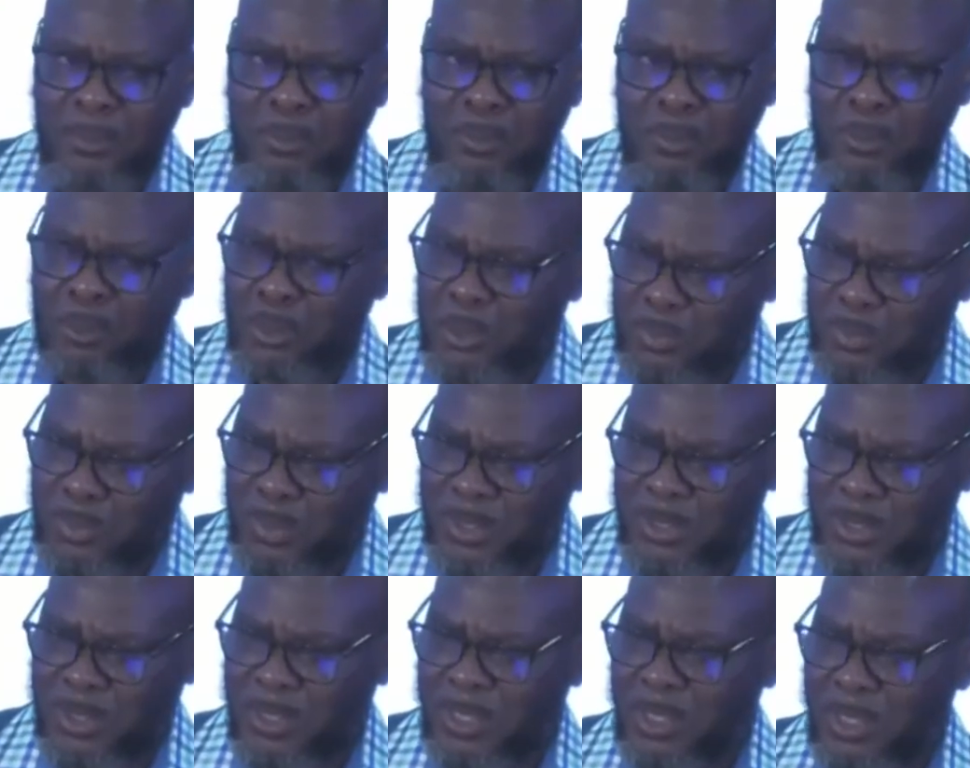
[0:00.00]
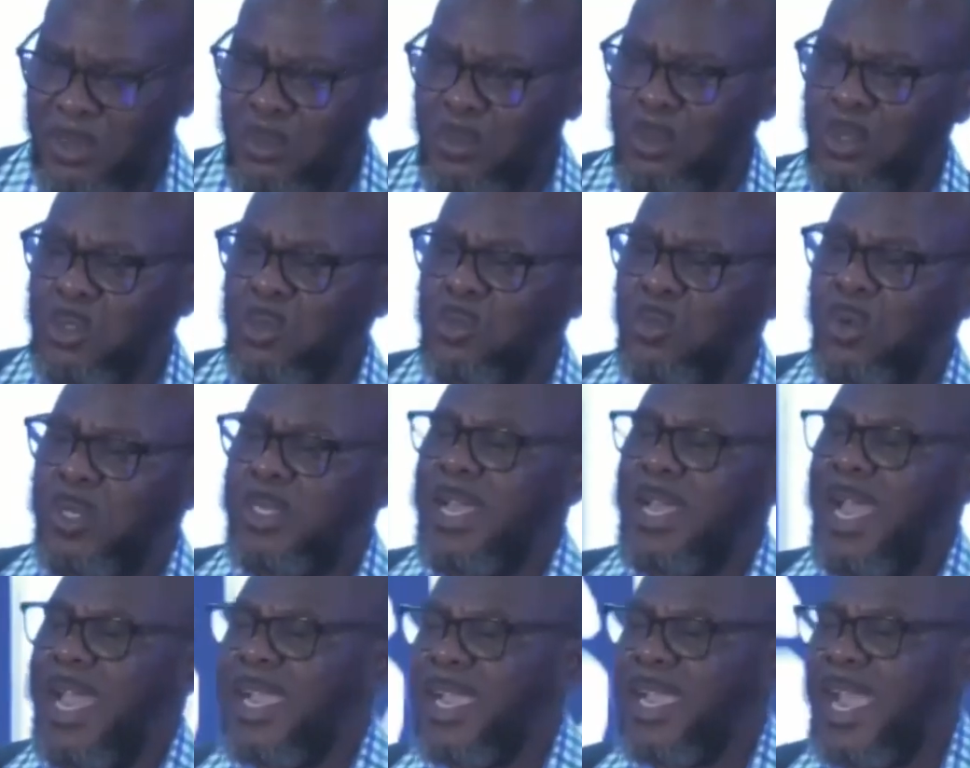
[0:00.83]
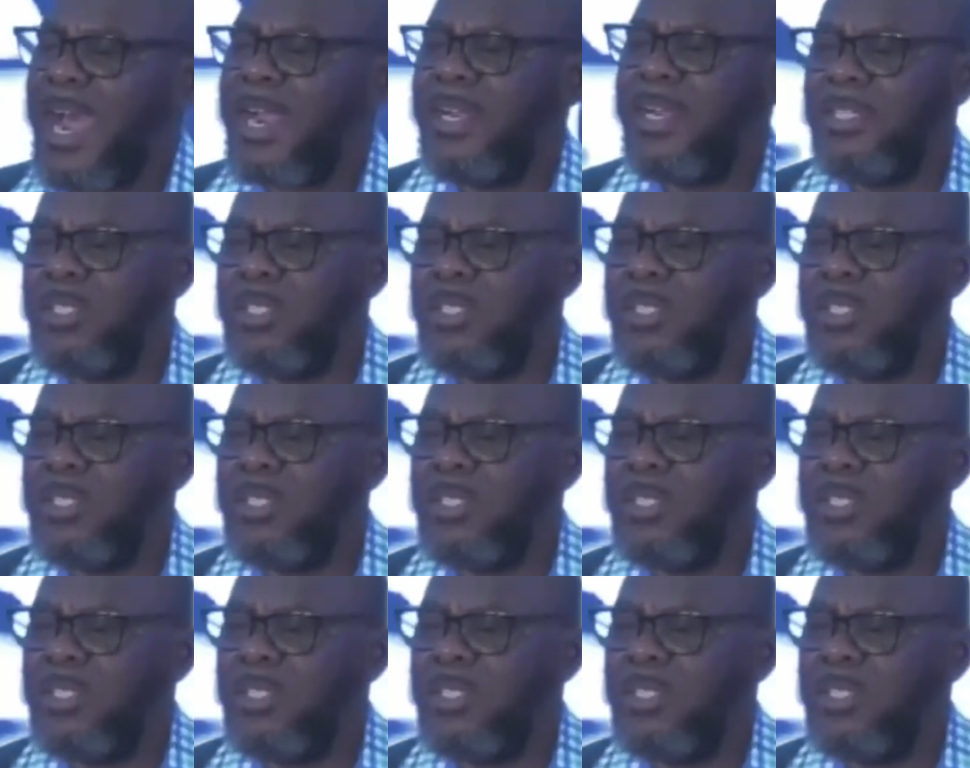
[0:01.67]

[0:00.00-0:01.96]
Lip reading: footprint, it was when I carried